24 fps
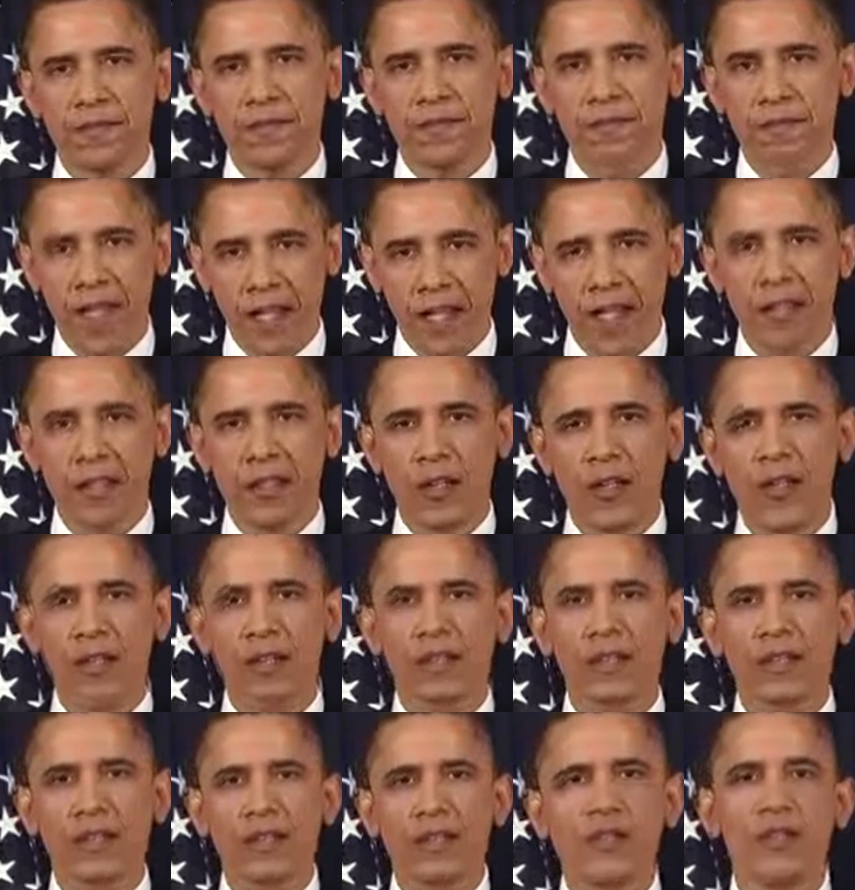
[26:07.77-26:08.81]
And let us
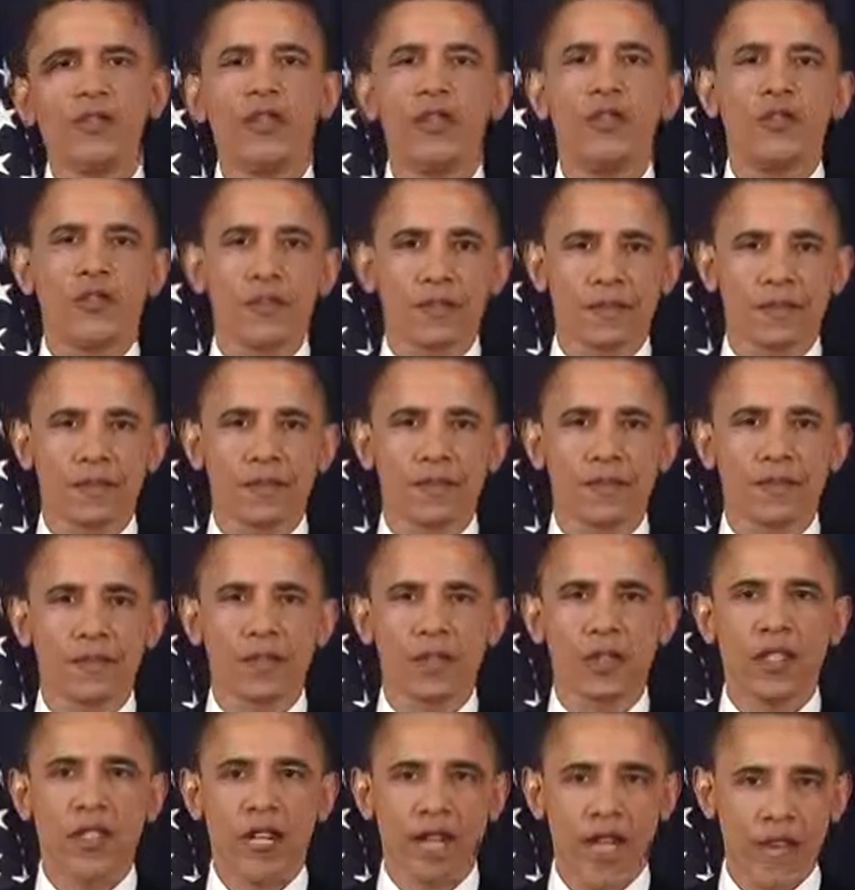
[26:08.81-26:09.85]
look to the future
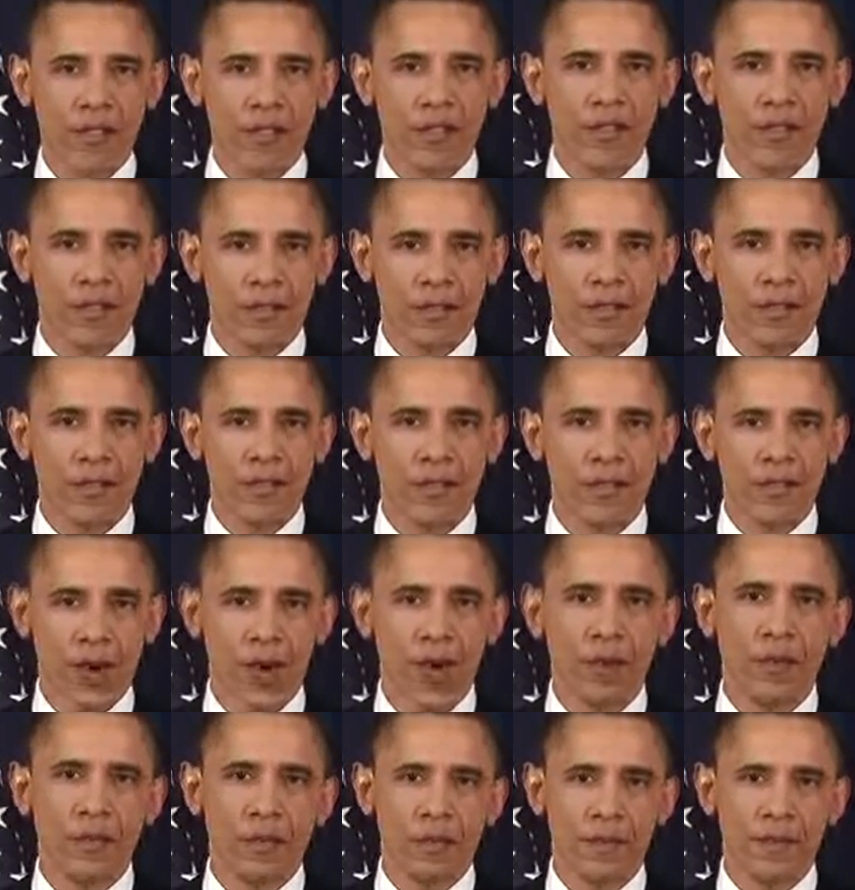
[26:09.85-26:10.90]
with confidence and
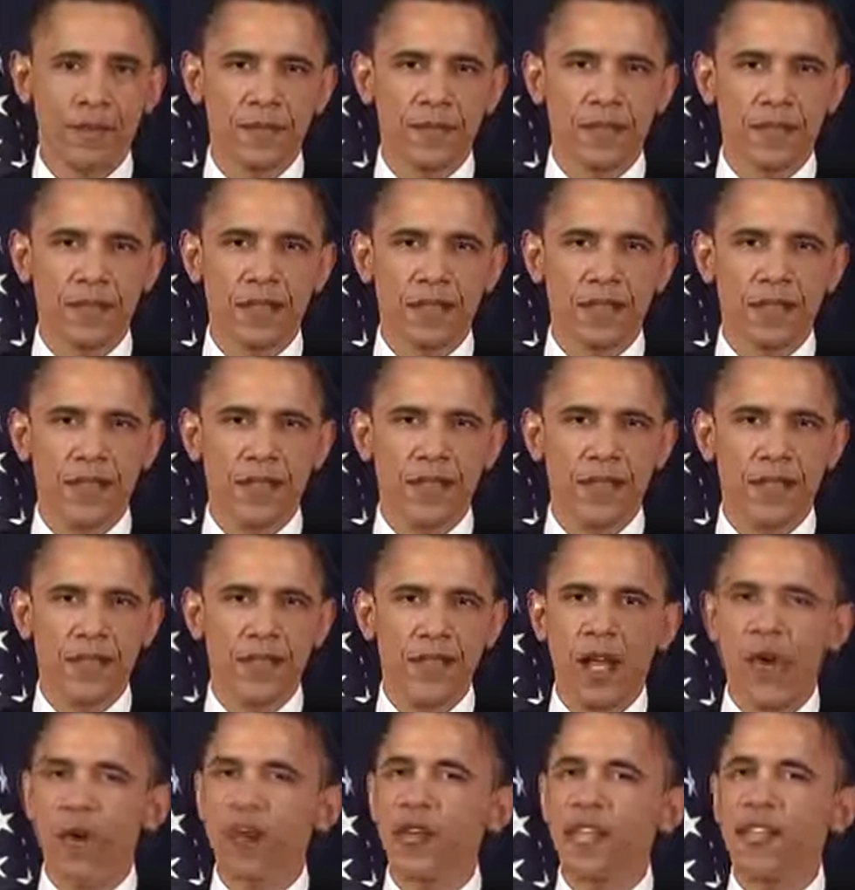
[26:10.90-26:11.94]
hope,
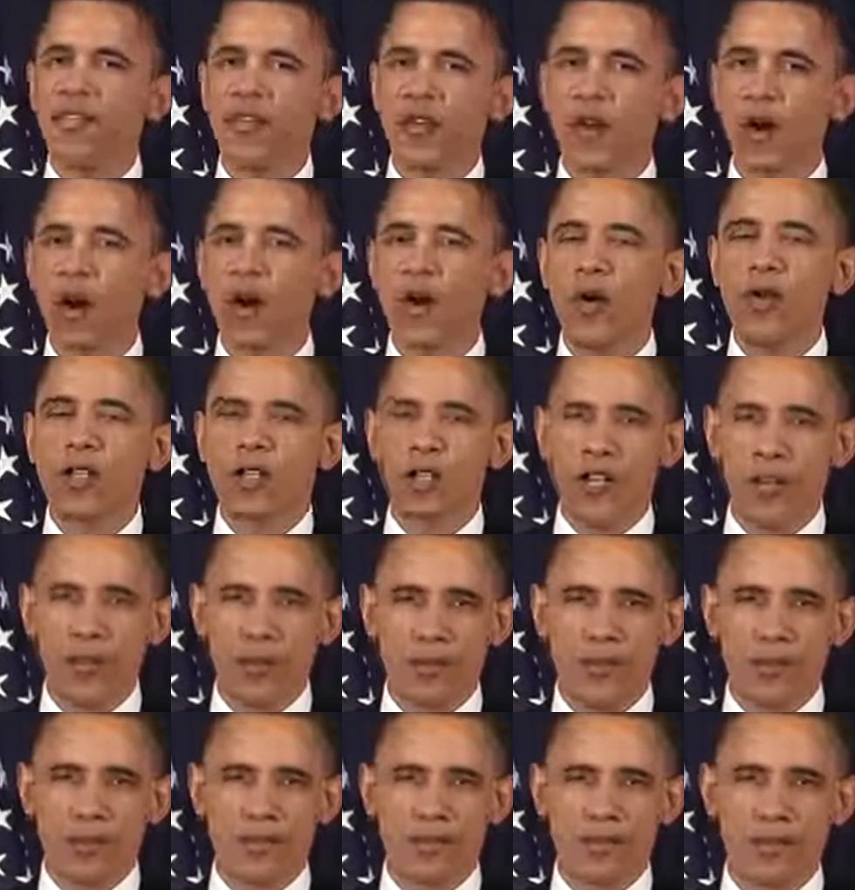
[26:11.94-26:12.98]
not only for our own
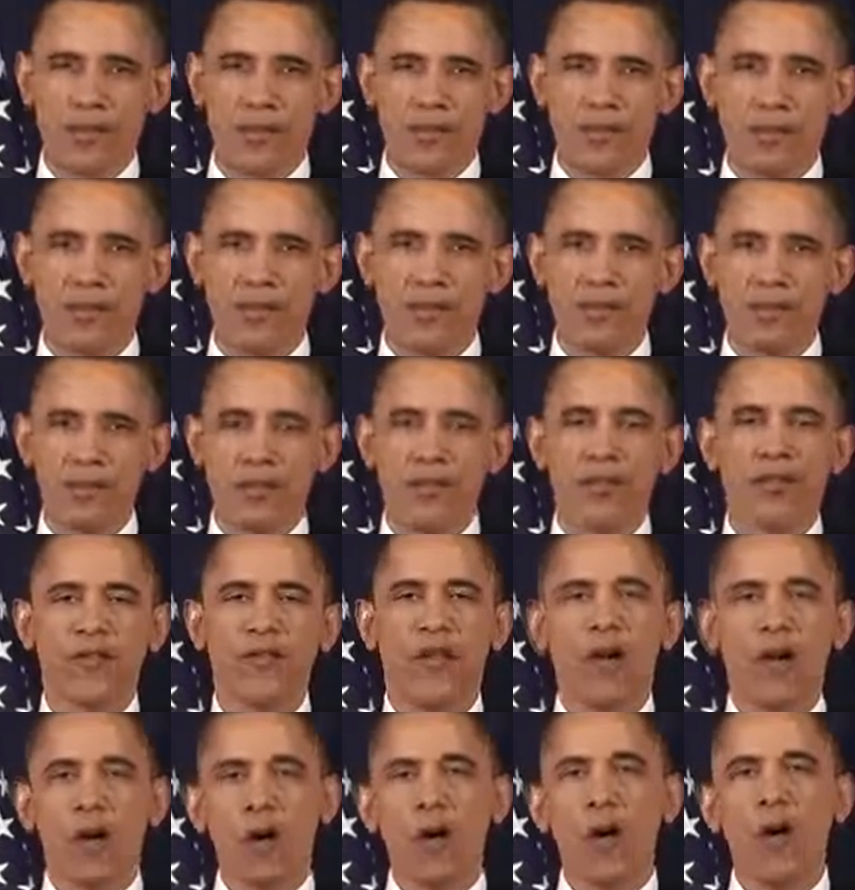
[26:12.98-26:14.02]
country, but
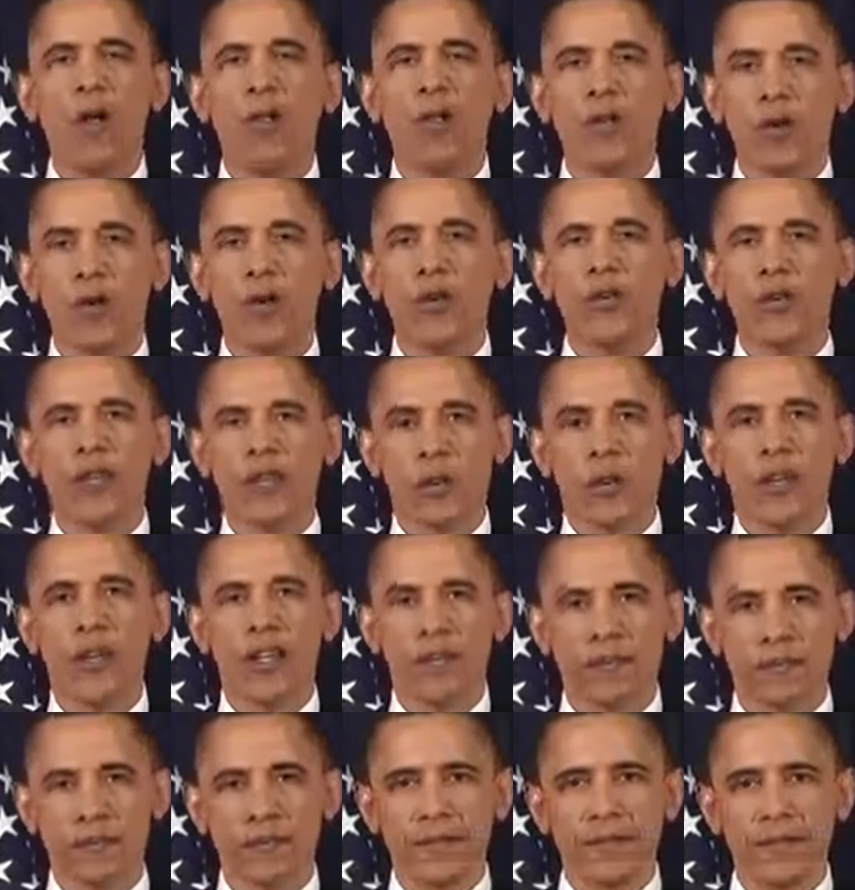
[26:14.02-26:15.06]
for all those
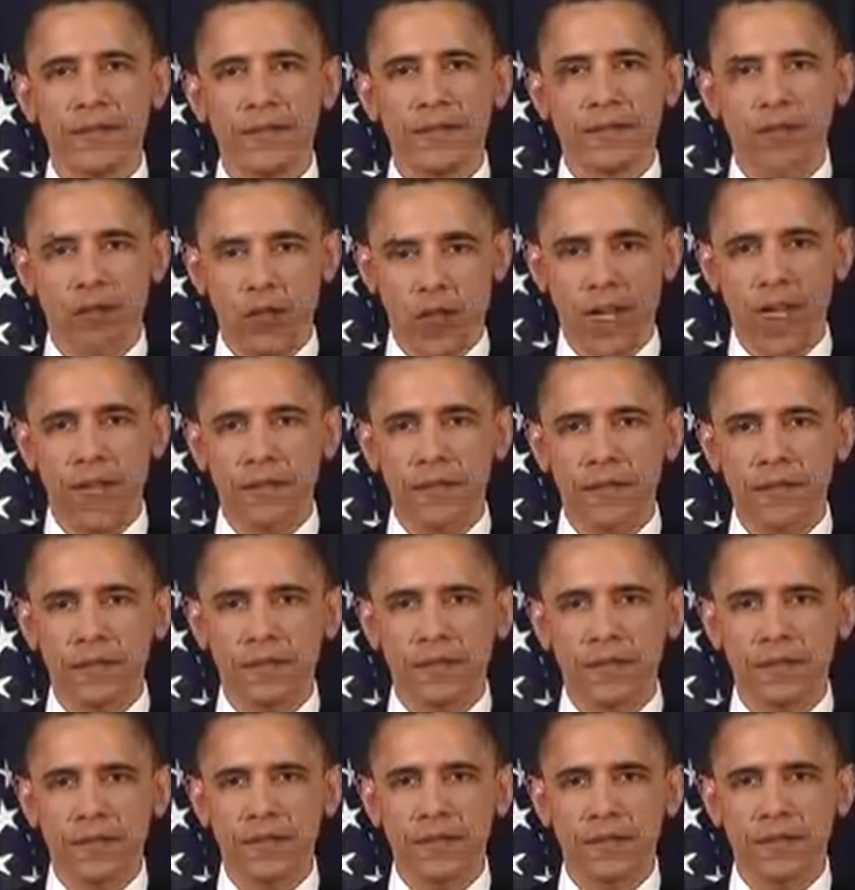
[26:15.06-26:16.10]
yearning for freedom
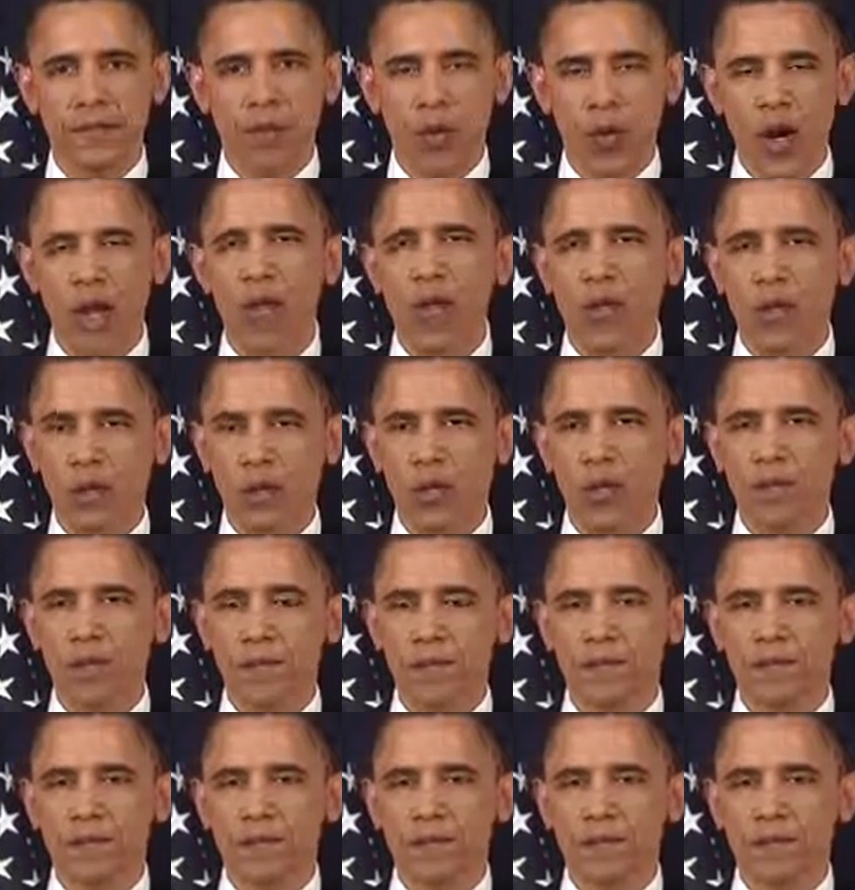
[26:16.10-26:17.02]
around the world.